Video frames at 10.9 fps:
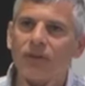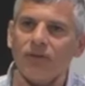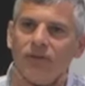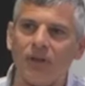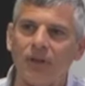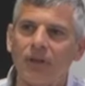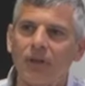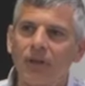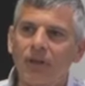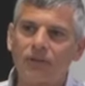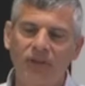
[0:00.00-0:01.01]
this
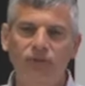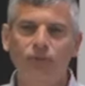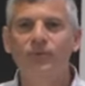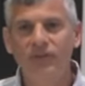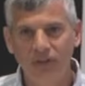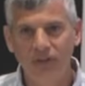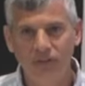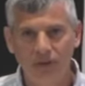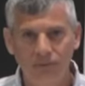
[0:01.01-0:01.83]
contextualization